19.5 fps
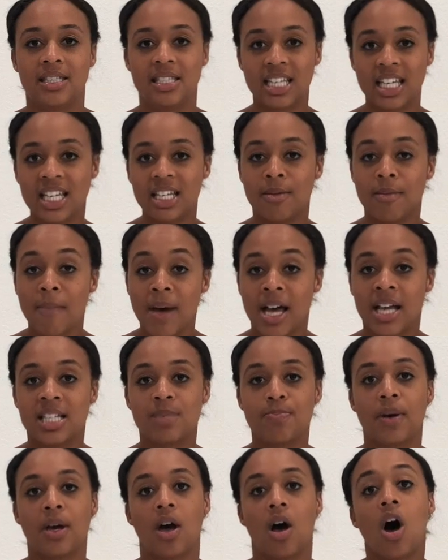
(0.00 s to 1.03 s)

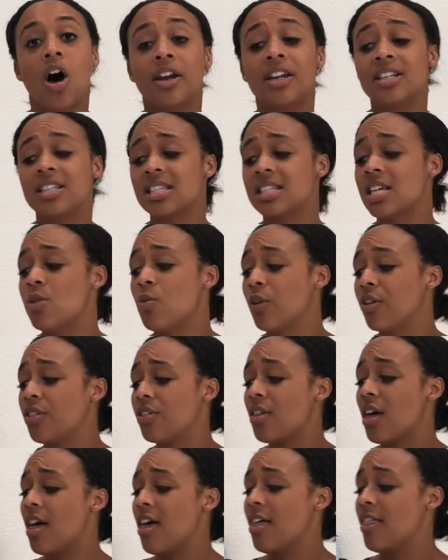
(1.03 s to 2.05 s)
stigmas, but honestly,
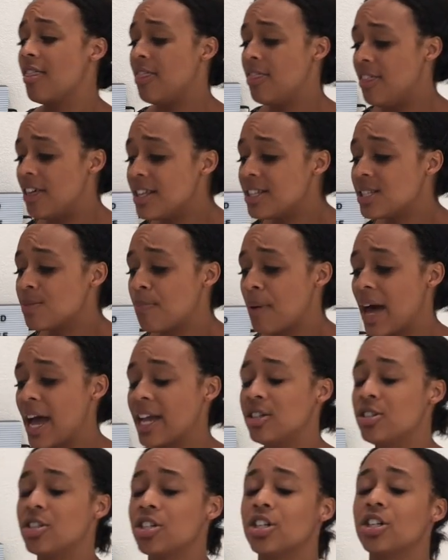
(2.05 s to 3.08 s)
with this
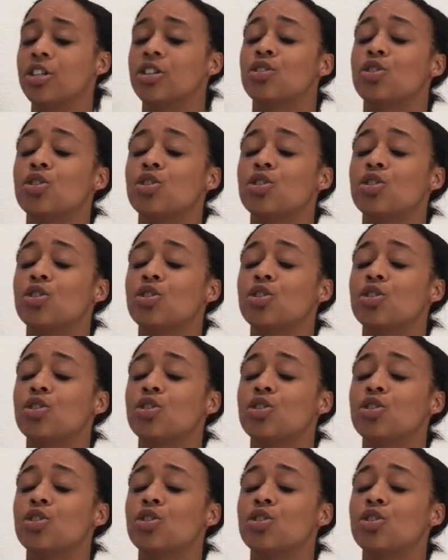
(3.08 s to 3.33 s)
binder,